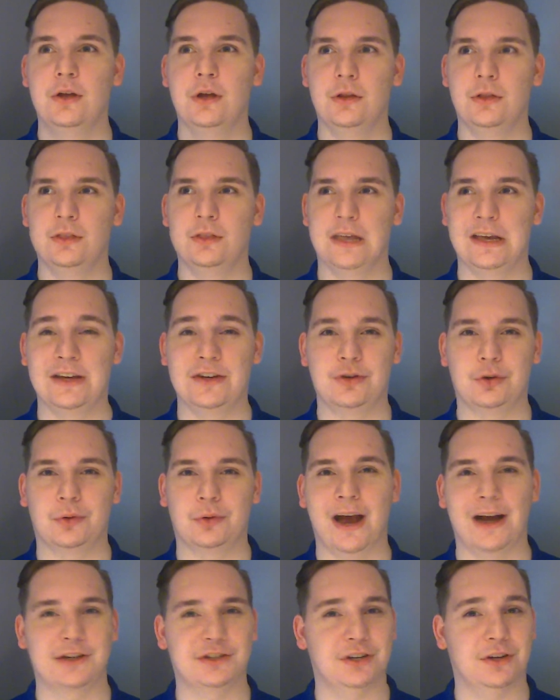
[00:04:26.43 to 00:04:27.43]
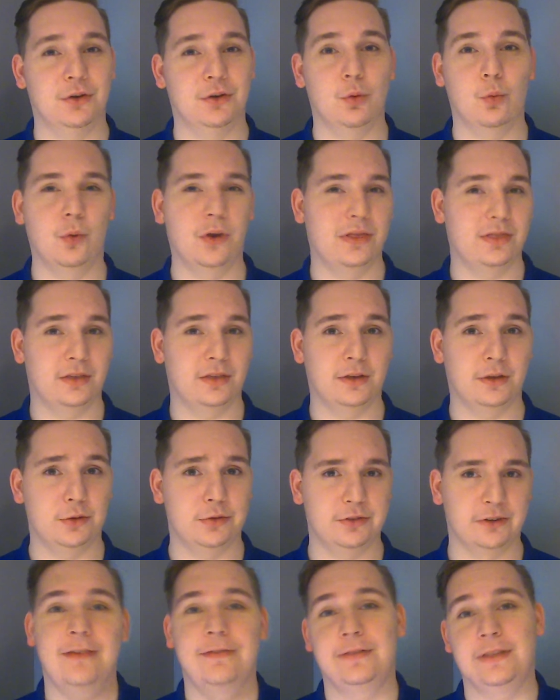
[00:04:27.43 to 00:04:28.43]
the interaction with the
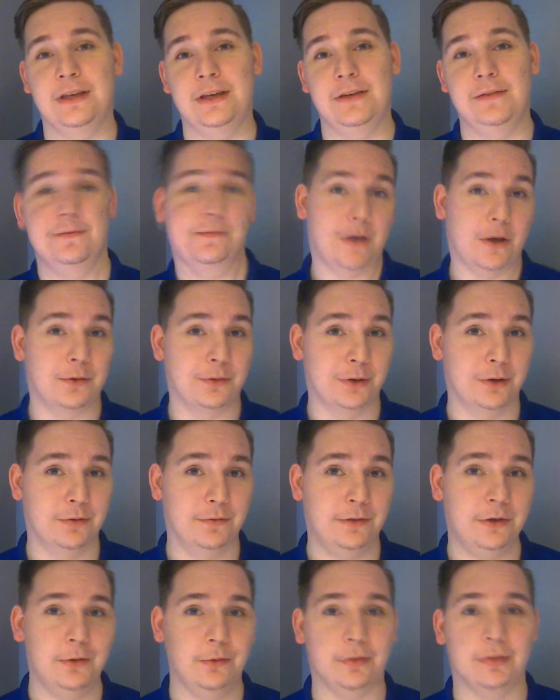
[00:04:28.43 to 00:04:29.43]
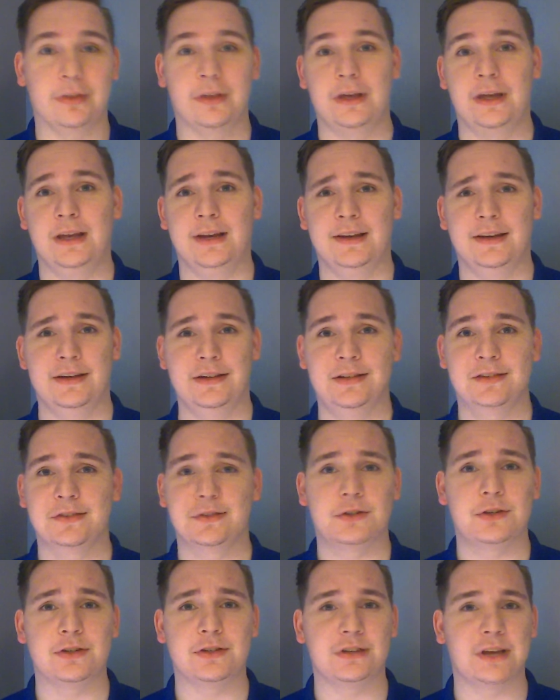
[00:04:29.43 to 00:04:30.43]
user. The Fountain of Youth. It is
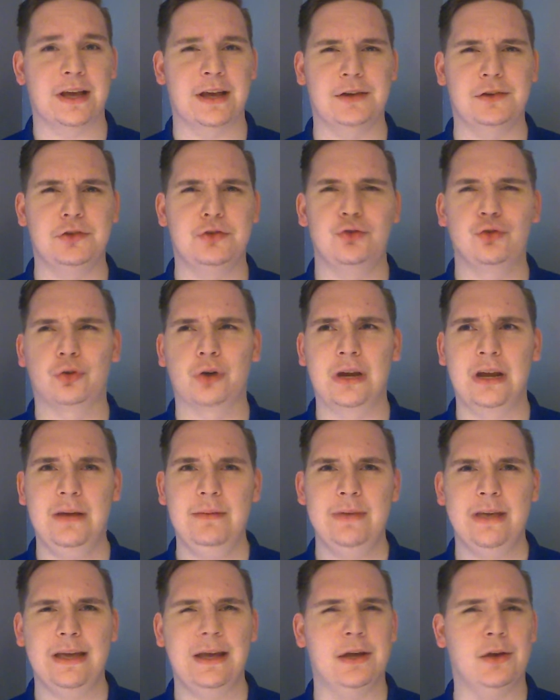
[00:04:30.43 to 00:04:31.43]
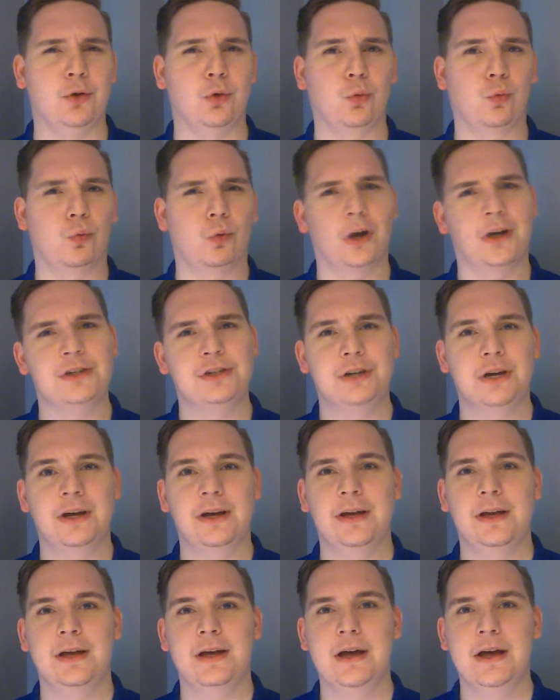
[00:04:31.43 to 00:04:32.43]
just a stream in
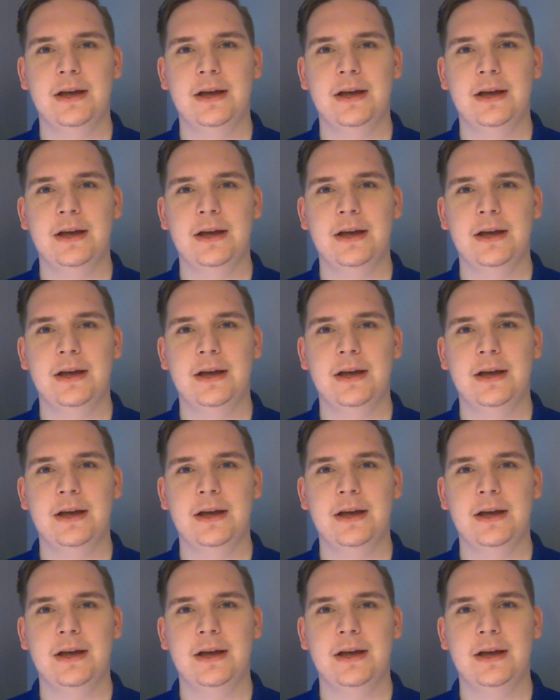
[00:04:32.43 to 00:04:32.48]
Russia.